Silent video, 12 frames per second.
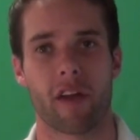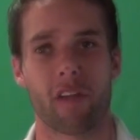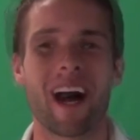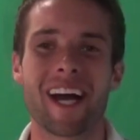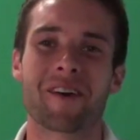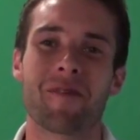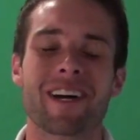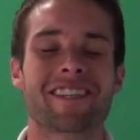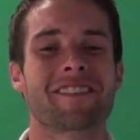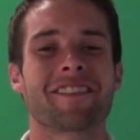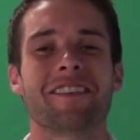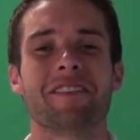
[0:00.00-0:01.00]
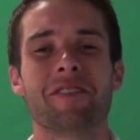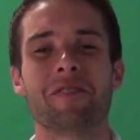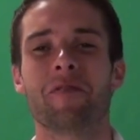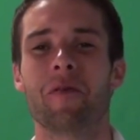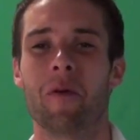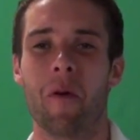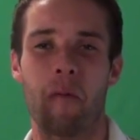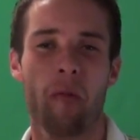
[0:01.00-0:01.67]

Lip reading: So my question to you,